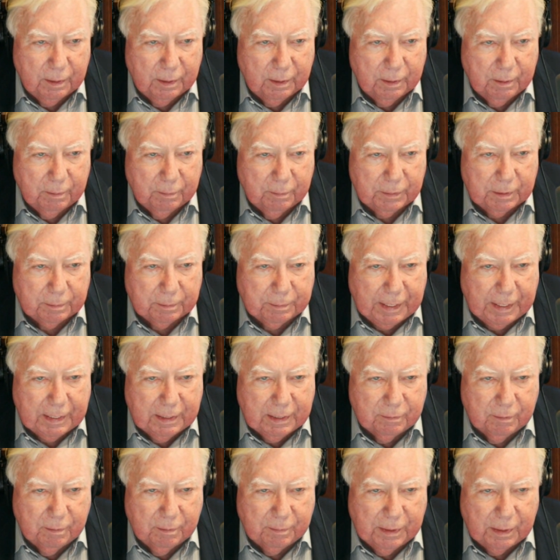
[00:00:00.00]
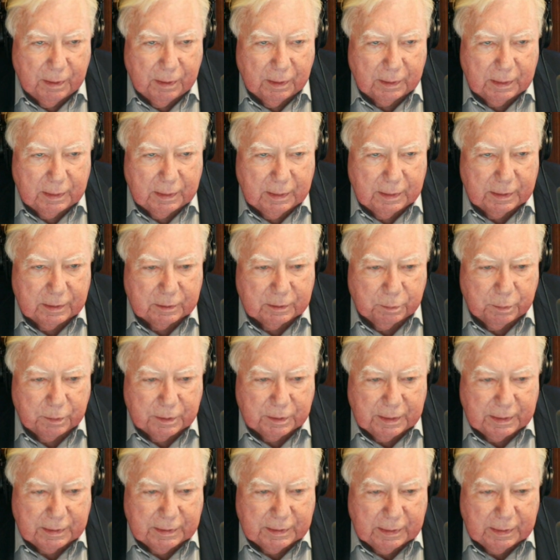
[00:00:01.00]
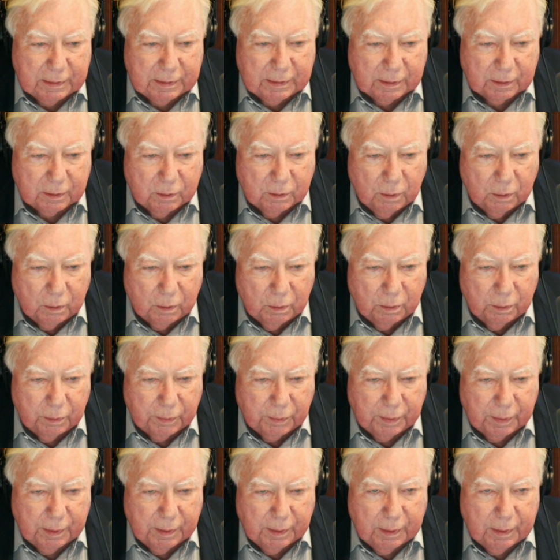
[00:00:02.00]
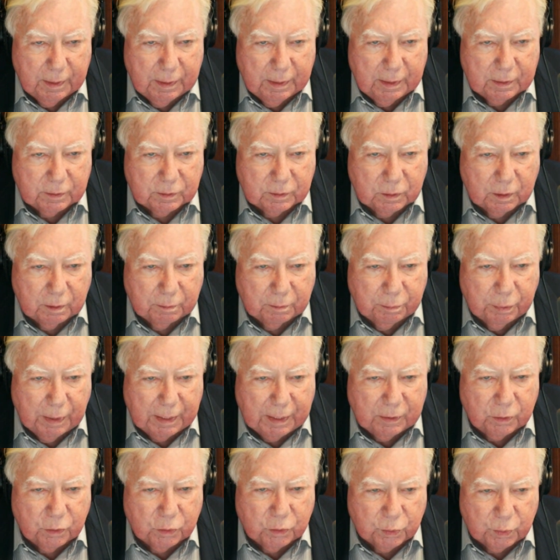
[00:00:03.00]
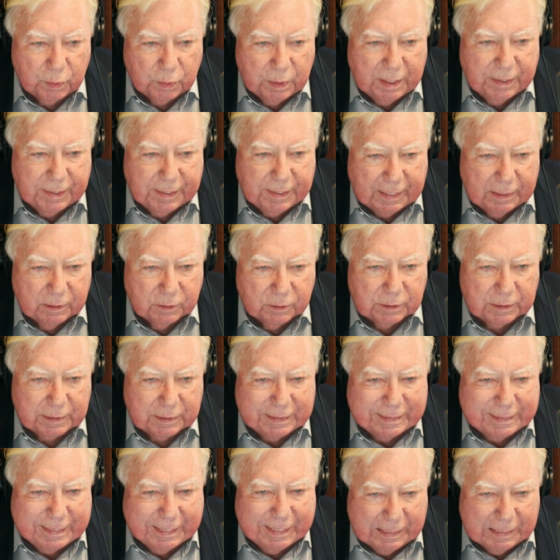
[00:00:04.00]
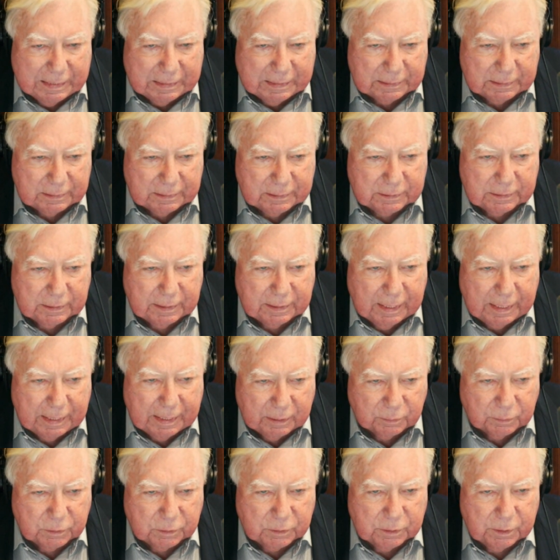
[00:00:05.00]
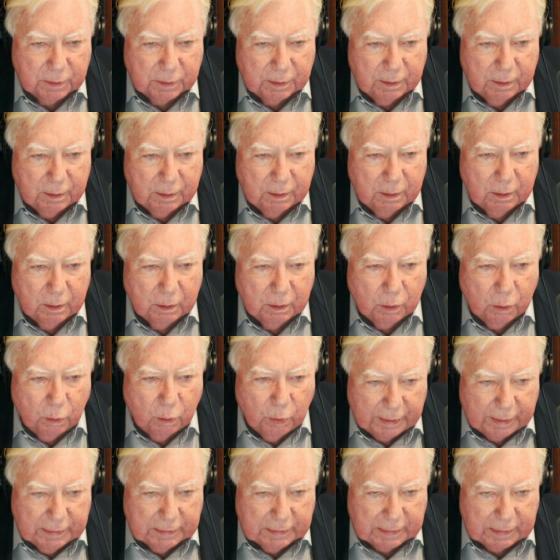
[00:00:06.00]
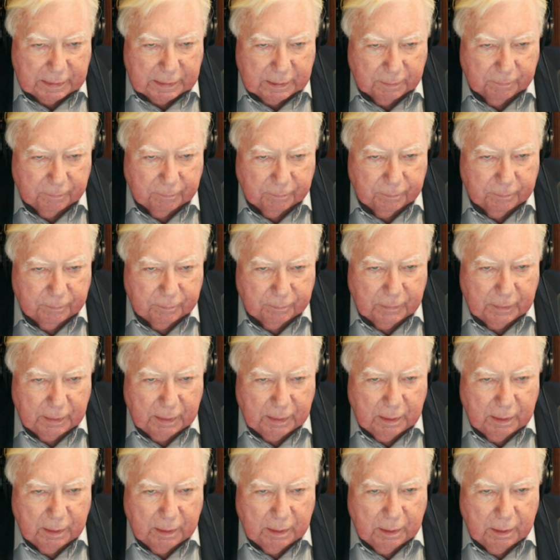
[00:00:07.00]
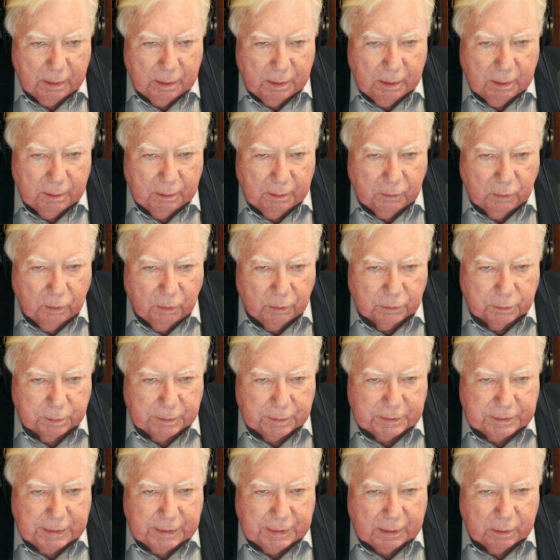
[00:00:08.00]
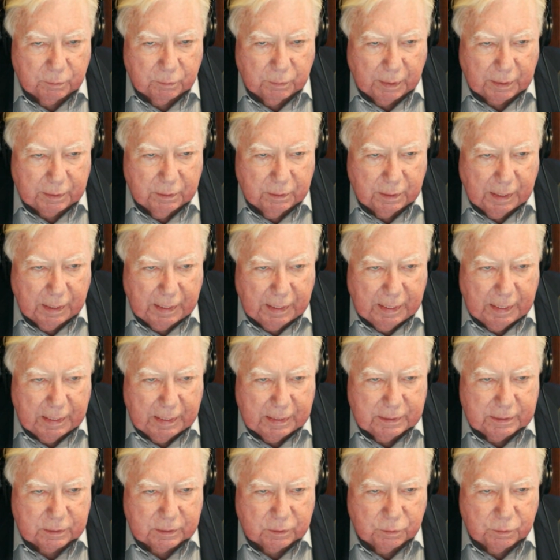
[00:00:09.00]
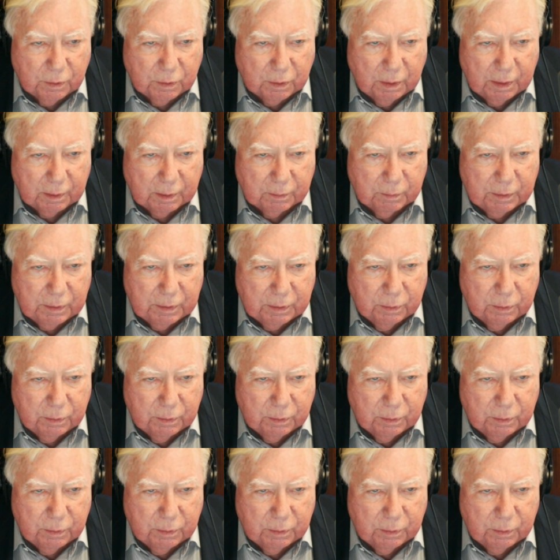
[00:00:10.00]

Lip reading: The Bank of America is predicting that gold is going to break $3,000 an ounce quickly. Gold's been setting record highs and drawing renewed